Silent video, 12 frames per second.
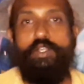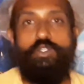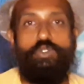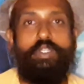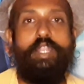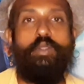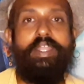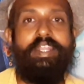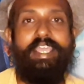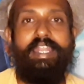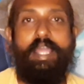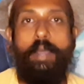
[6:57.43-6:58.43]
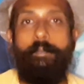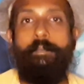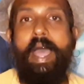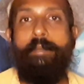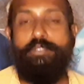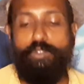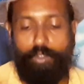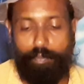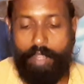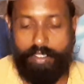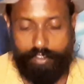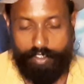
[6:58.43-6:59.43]
so that you can gain absolute
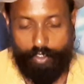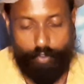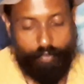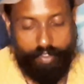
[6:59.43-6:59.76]
mastery over